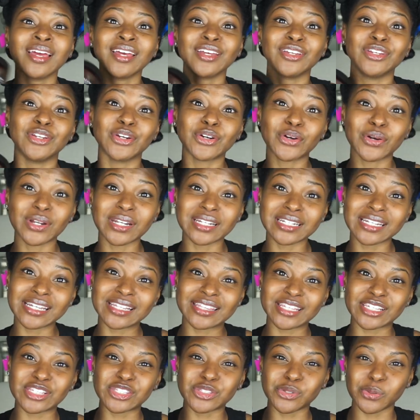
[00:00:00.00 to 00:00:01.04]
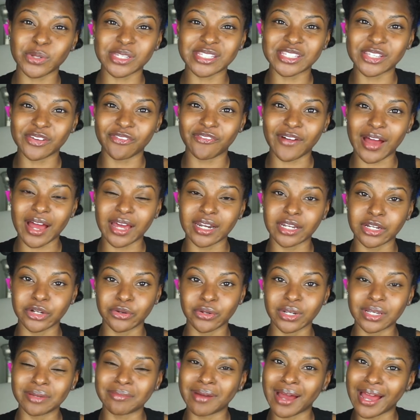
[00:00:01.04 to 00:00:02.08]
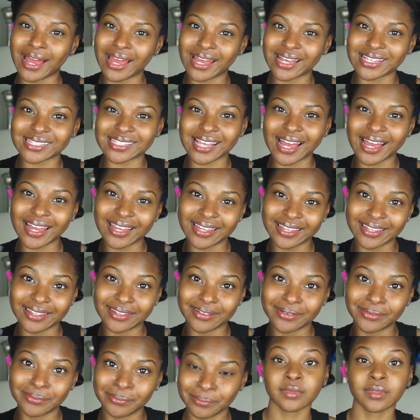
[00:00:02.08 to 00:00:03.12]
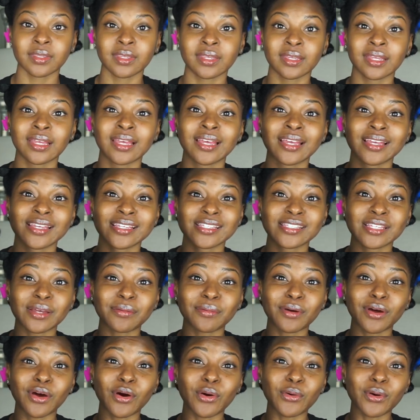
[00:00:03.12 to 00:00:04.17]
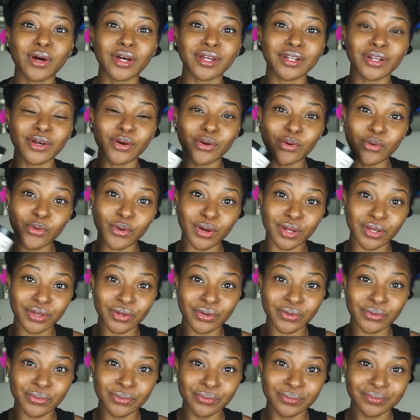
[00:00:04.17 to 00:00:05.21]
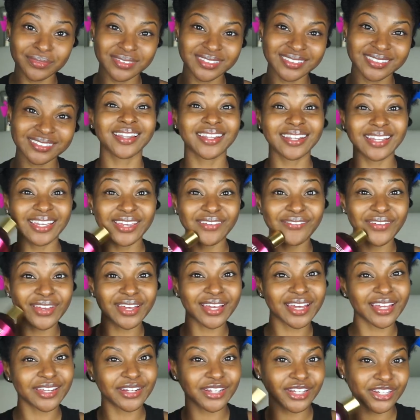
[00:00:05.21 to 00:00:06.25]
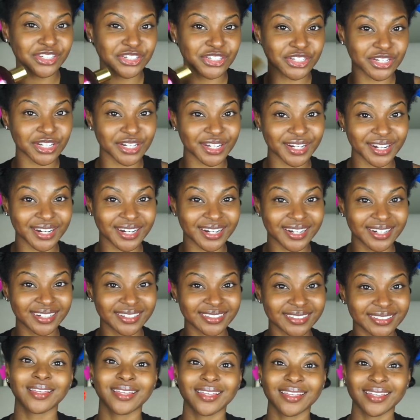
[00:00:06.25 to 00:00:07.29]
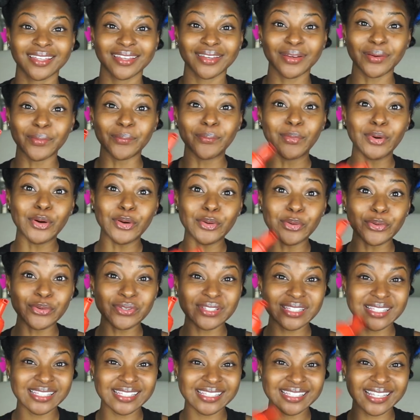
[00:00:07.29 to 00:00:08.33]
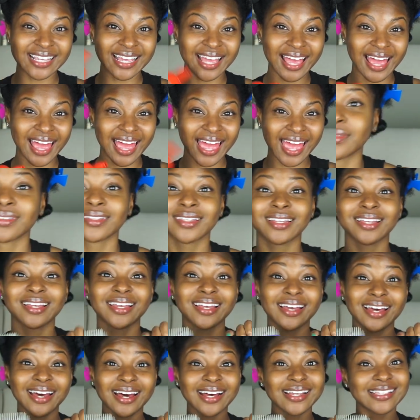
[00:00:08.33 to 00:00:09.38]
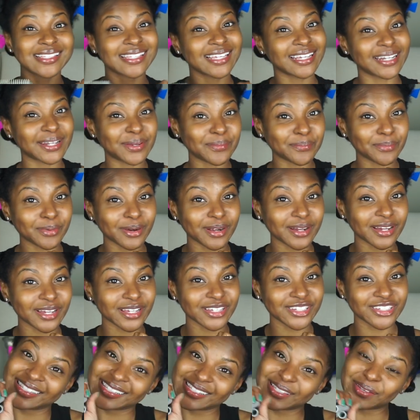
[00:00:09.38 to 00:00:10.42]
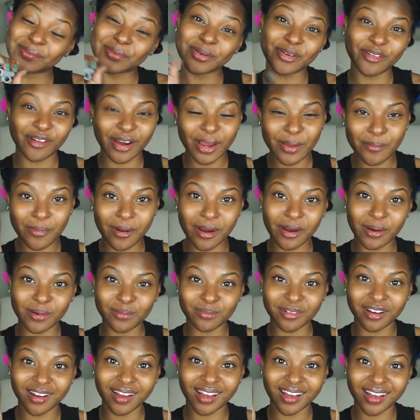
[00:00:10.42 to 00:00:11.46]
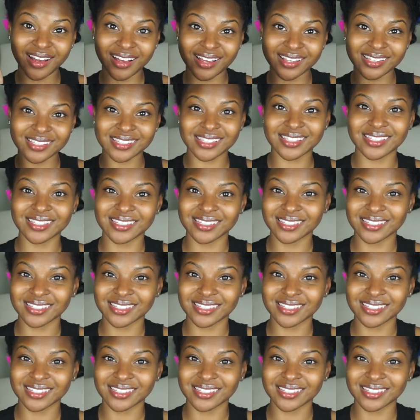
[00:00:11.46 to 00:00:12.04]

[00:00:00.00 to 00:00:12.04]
you're going to need this Twist Defining Cream by As I Am, some coconut oil, leave-in conditioner, mousse, a denim brush, some gray perm rods,